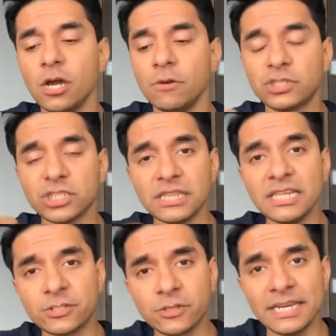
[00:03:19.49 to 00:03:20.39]
which is
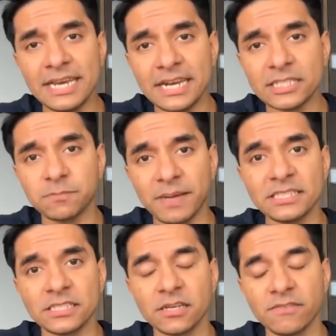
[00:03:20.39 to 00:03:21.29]
literally
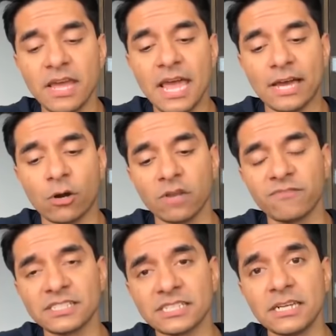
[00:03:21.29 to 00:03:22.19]
inexpensive, and all
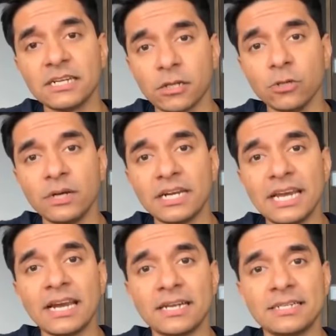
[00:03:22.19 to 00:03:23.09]
of us can include it
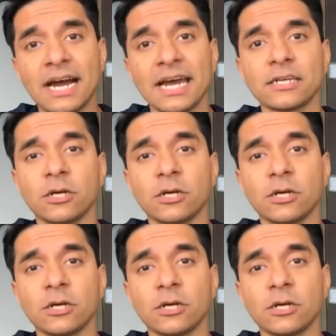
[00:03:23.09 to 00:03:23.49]
in our diet.